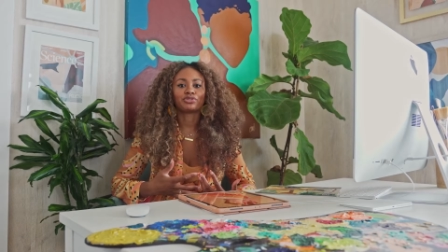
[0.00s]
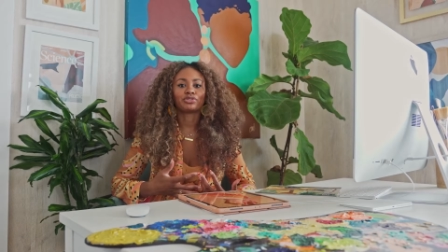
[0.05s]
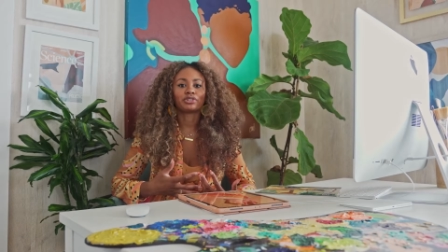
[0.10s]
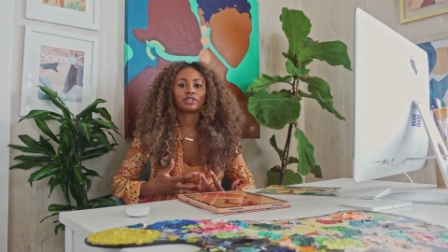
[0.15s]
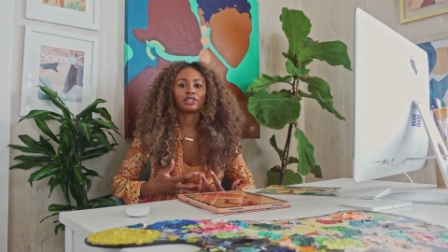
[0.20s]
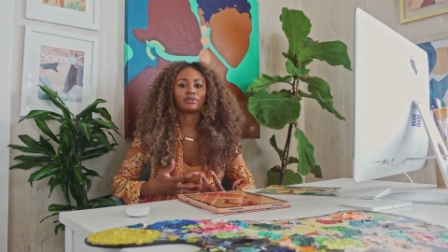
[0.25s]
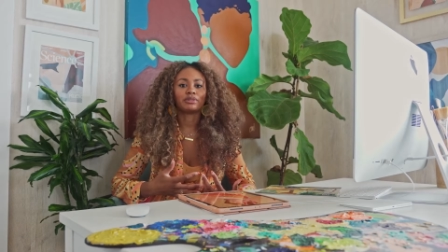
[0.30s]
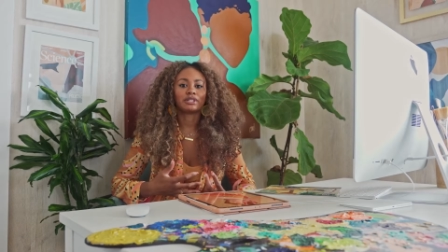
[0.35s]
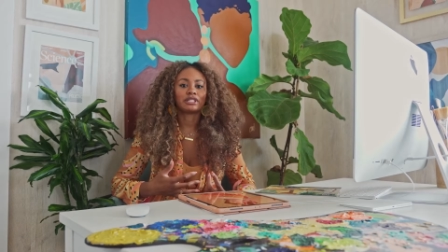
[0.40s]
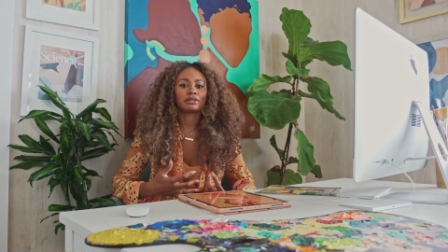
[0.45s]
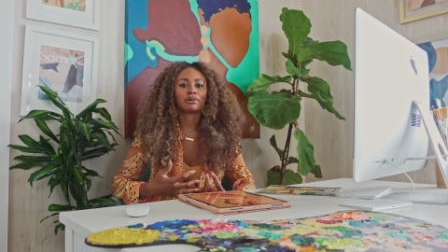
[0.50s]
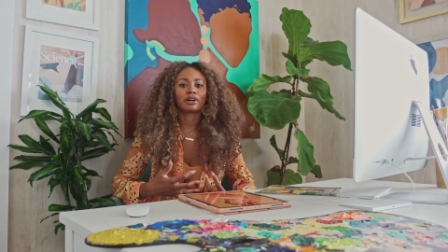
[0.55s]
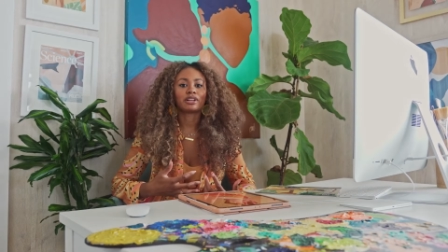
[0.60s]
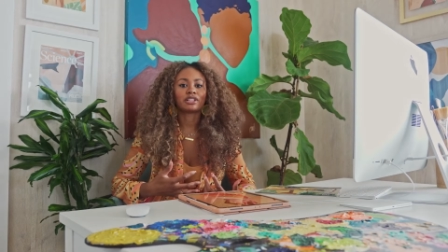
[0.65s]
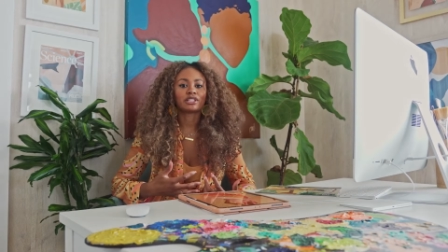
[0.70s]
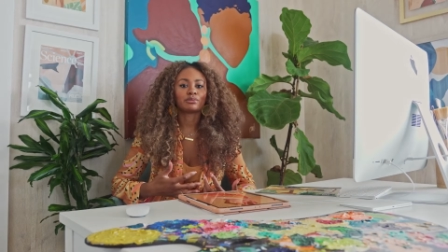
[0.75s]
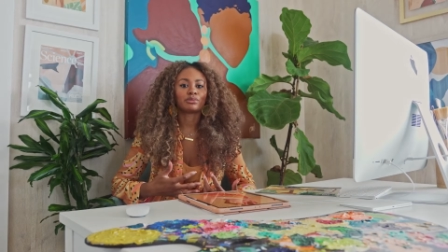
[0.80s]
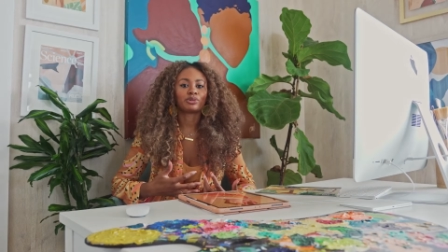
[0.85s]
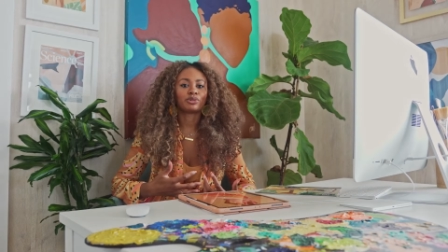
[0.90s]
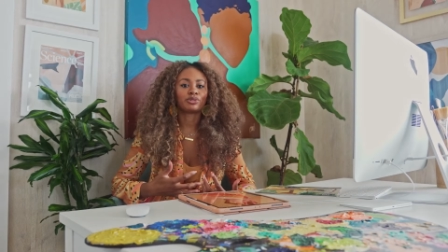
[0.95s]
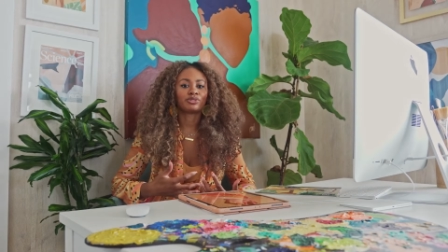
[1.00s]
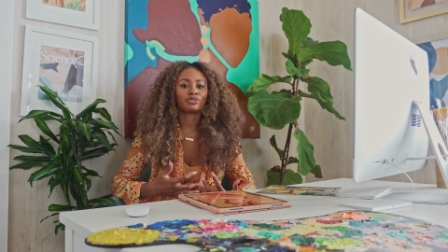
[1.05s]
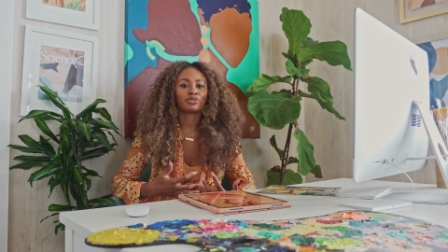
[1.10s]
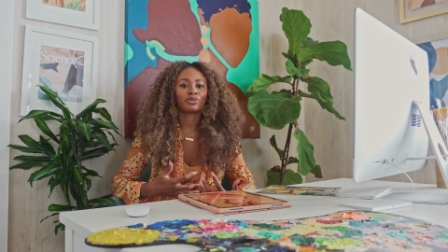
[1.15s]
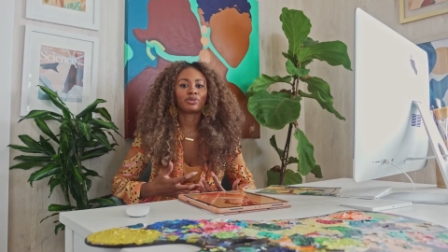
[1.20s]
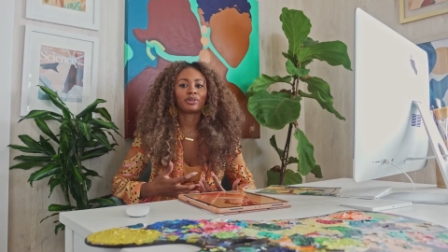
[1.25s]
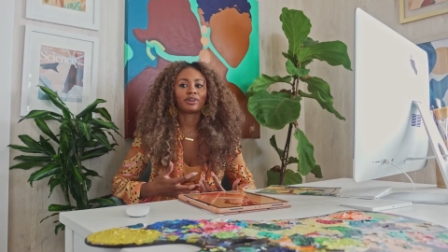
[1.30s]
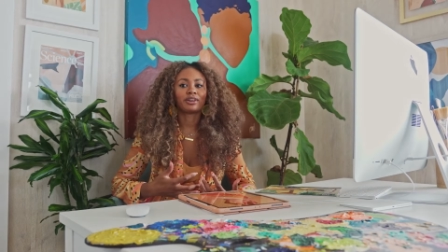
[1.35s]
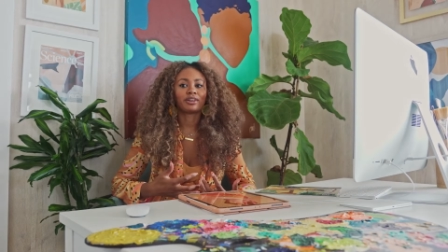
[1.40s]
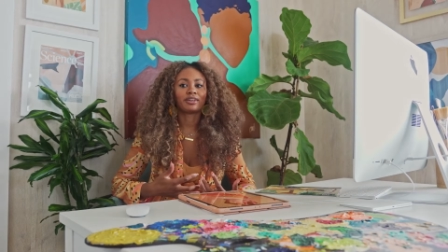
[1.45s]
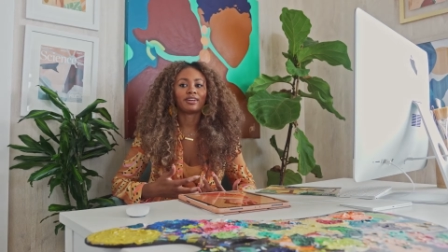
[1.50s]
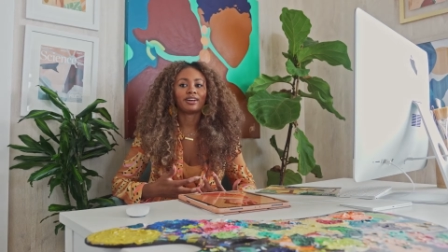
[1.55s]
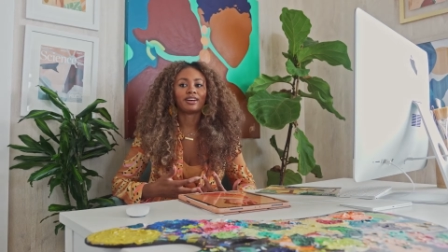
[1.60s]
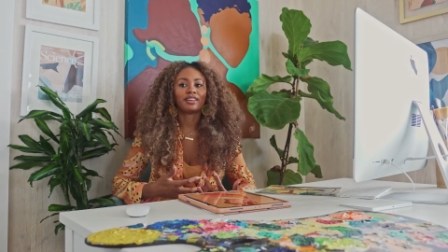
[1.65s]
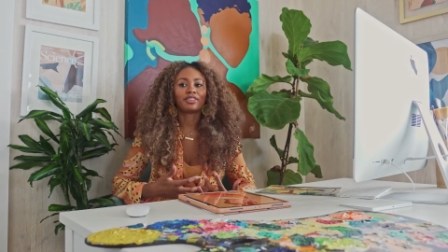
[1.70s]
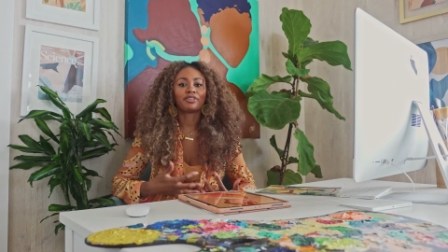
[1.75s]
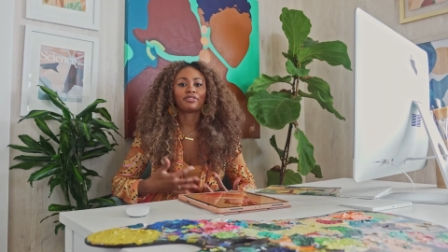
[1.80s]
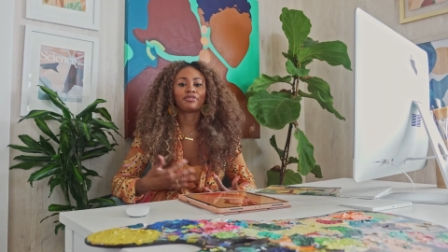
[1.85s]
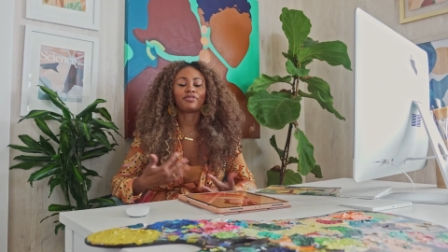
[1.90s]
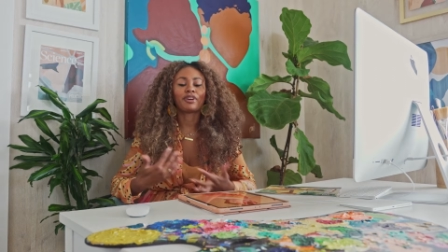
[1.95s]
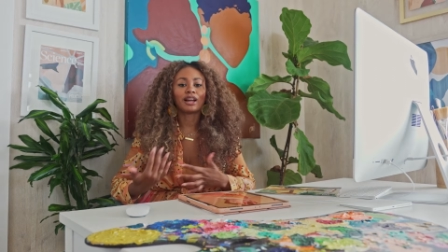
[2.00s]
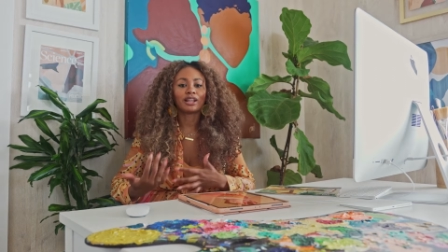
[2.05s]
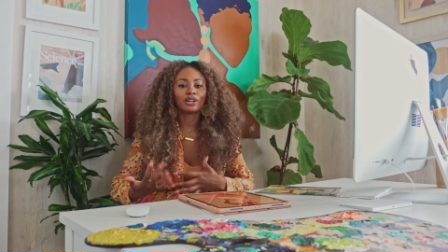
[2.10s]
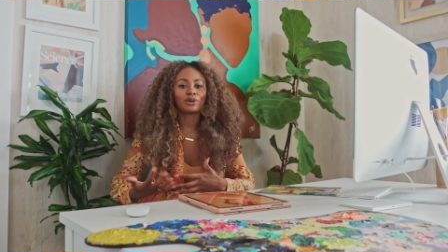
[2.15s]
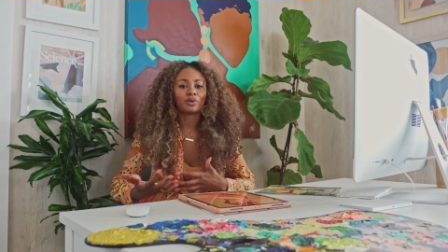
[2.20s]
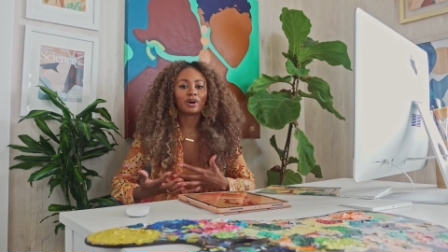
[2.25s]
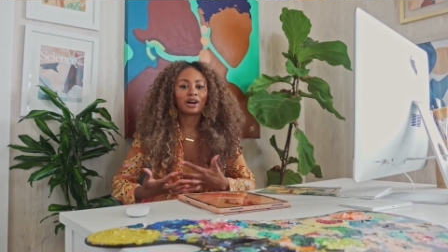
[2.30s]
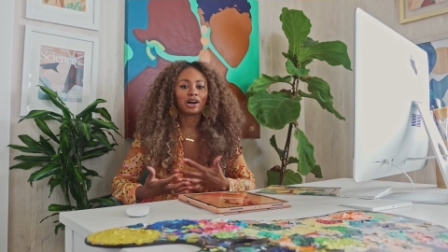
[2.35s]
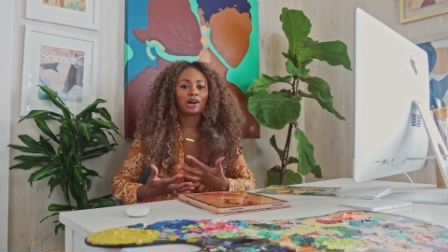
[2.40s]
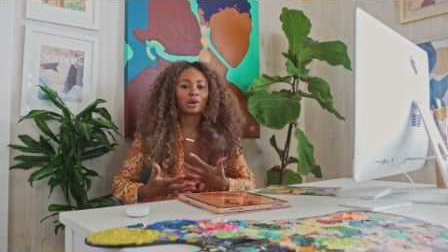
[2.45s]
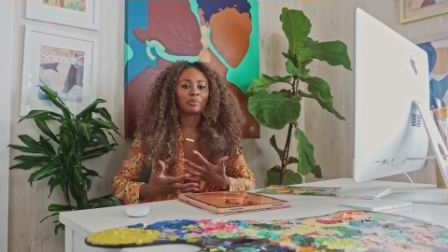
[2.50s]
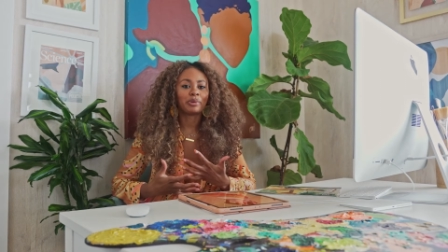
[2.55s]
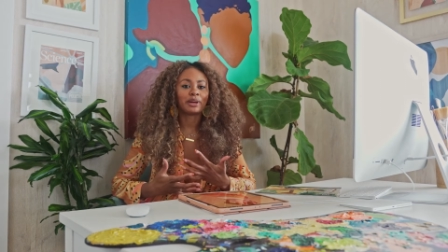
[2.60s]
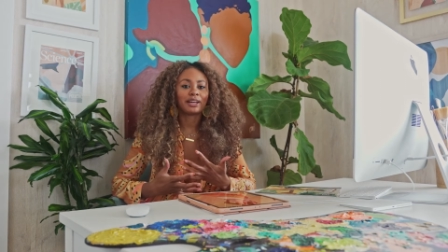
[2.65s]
fully responsible for the follow up